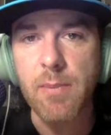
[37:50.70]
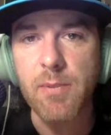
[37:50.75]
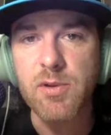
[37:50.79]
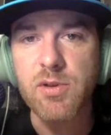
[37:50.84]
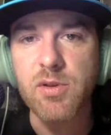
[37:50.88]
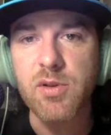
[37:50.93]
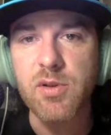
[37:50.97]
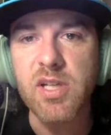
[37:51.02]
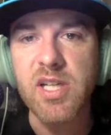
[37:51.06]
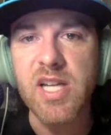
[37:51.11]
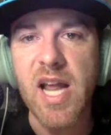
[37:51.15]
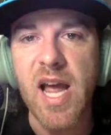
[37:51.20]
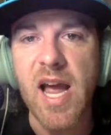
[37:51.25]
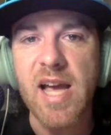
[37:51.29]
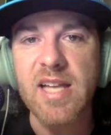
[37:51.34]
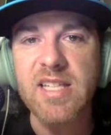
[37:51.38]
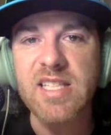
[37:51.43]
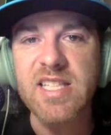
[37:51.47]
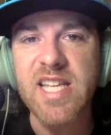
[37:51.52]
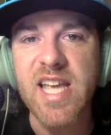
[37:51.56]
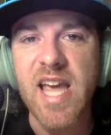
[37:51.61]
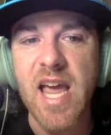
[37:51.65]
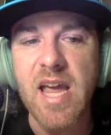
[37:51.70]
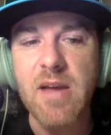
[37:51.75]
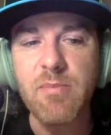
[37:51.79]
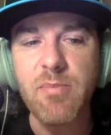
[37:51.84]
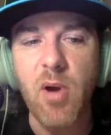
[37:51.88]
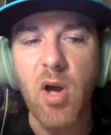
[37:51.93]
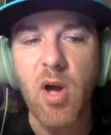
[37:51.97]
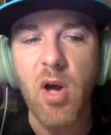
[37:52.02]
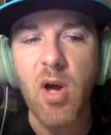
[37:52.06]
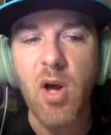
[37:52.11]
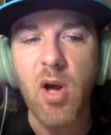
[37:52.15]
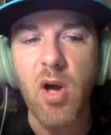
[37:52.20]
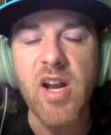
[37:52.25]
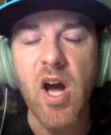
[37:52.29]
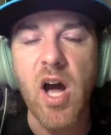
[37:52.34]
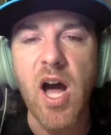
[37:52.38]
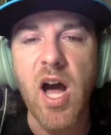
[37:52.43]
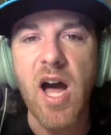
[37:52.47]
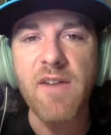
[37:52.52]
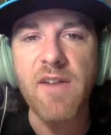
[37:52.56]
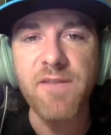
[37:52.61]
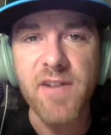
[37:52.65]
going to give you an opportunity to ask the
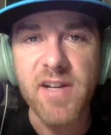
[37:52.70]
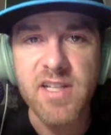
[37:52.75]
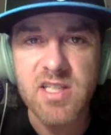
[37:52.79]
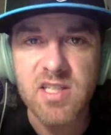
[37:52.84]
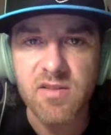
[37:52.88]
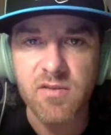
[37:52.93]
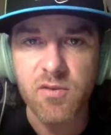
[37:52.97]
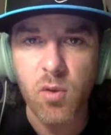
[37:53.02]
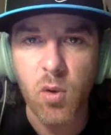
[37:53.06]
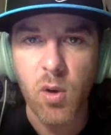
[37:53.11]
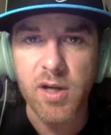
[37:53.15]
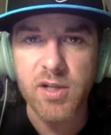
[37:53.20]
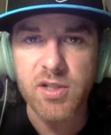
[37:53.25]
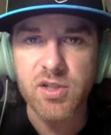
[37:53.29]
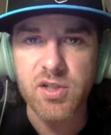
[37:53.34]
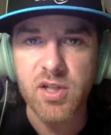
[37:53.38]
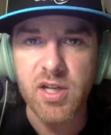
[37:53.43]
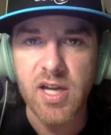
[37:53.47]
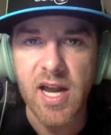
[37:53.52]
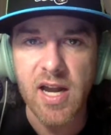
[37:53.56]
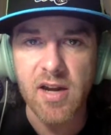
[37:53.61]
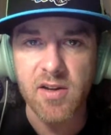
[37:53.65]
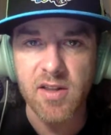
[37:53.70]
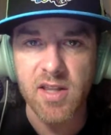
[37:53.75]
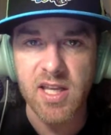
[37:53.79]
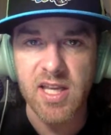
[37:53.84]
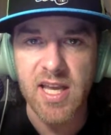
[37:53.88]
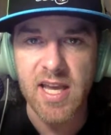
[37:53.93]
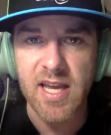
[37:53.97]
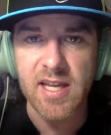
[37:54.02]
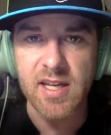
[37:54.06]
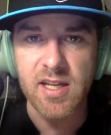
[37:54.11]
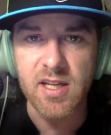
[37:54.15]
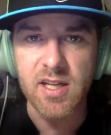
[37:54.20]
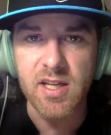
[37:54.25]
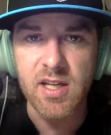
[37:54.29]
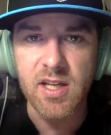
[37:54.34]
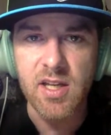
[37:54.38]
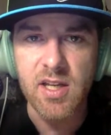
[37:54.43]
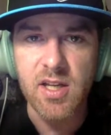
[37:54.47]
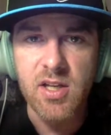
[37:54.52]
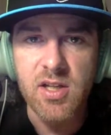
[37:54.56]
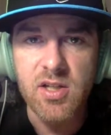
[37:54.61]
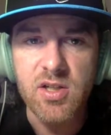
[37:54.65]
8 Ball offensive question out of the gate.
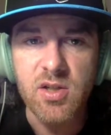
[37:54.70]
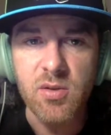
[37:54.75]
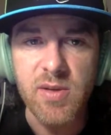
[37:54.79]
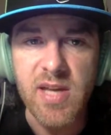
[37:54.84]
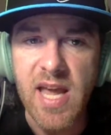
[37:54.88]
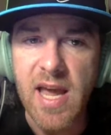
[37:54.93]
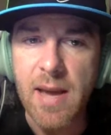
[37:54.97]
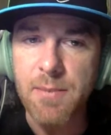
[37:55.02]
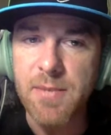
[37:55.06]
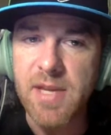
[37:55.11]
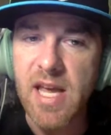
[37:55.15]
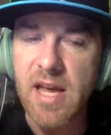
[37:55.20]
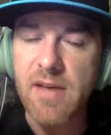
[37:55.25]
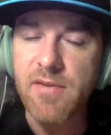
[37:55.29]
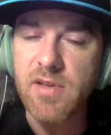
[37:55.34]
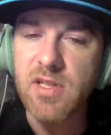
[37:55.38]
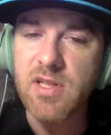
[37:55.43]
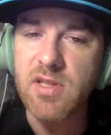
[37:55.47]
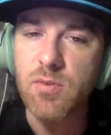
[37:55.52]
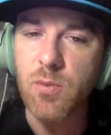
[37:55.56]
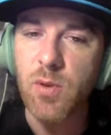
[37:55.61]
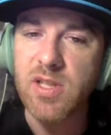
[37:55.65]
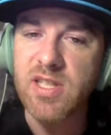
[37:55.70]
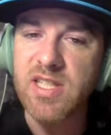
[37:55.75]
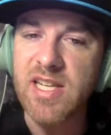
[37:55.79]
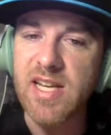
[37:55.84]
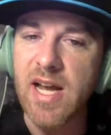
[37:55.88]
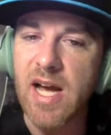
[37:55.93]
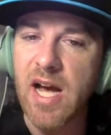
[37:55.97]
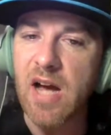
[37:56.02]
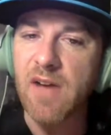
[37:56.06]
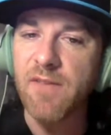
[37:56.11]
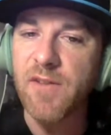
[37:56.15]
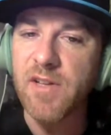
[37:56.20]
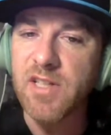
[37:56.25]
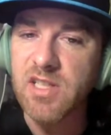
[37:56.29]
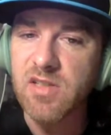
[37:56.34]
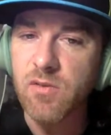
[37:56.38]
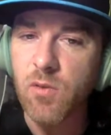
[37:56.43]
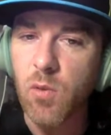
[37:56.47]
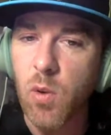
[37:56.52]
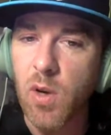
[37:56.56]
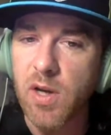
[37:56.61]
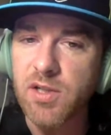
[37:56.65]
So Cam Davis, what's an
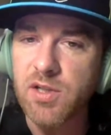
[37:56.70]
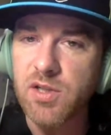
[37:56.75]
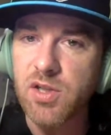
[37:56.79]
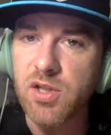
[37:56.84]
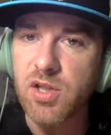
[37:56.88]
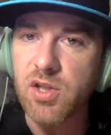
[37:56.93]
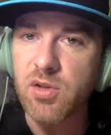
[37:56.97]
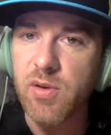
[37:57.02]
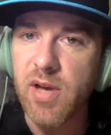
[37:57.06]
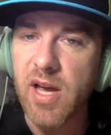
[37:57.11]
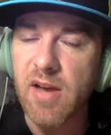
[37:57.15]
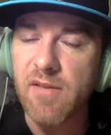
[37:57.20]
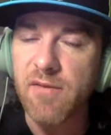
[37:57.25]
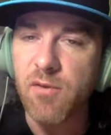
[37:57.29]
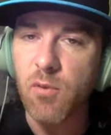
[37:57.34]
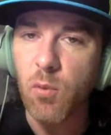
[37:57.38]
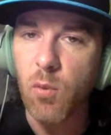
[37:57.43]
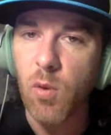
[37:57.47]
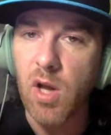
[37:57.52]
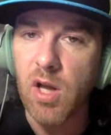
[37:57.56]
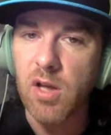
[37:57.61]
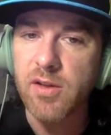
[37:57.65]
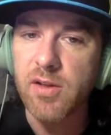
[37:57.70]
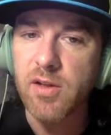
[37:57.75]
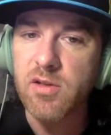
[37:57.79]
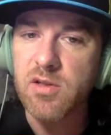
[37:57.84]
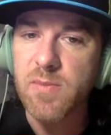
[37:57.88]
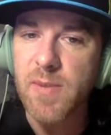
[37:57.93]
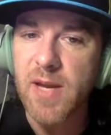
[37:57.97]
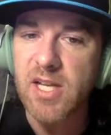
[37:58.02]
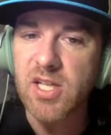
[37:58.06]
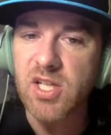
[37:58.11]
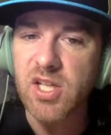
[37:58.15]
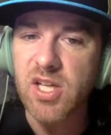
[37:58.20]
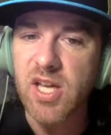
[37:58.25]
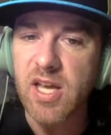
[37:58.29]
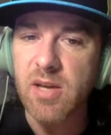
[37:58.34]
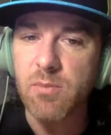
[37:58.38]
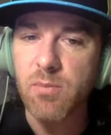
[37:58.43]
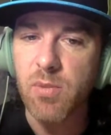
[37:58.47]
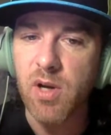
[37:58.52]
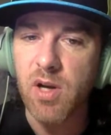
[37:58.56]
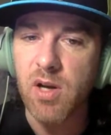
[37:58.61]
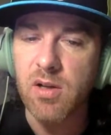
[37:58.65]
offensive question you have for Waldo's Magic
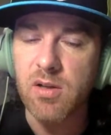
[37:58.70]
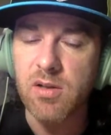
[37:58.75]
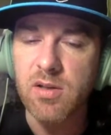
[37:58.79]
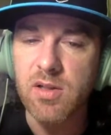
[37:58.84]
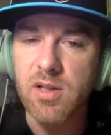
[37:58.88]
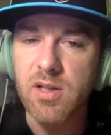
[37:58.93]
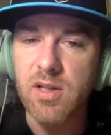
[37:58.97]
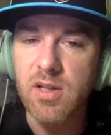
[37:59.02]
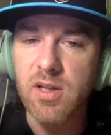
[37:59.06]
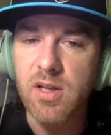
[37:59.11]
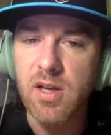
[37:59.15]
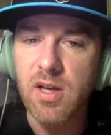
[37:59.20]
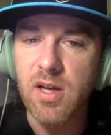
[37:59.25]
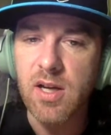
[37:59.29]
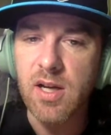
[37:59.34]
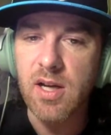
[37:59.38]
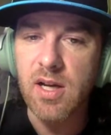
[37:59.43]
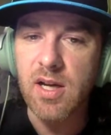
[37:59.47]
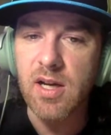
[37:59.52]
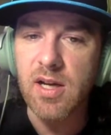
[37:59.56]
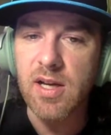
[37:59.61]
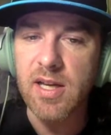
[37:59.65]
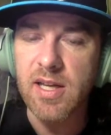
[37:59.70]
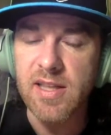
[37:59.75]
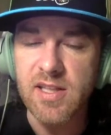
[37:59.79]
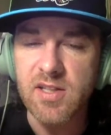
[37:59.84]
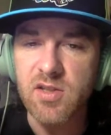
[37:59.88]
8 Ball in